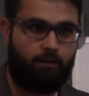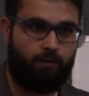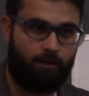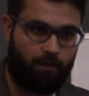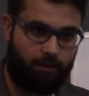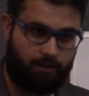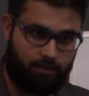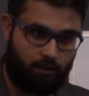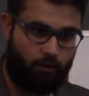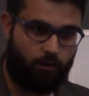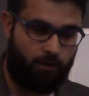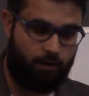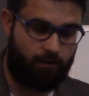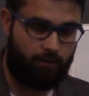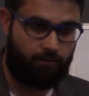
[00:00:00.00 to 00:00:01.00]
and
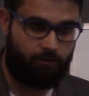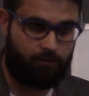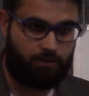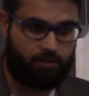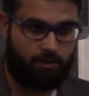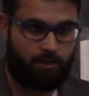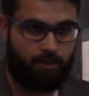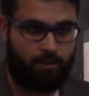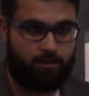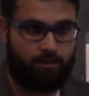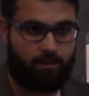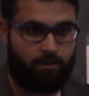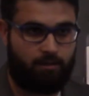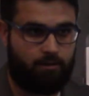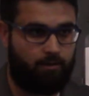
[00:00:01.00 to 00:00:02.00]
if it's
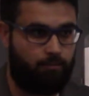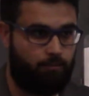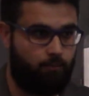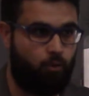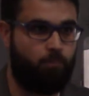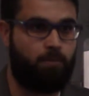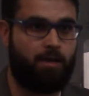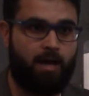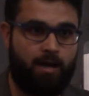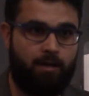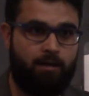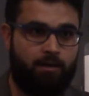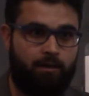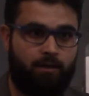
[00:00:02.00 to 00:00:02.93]
mu'minah,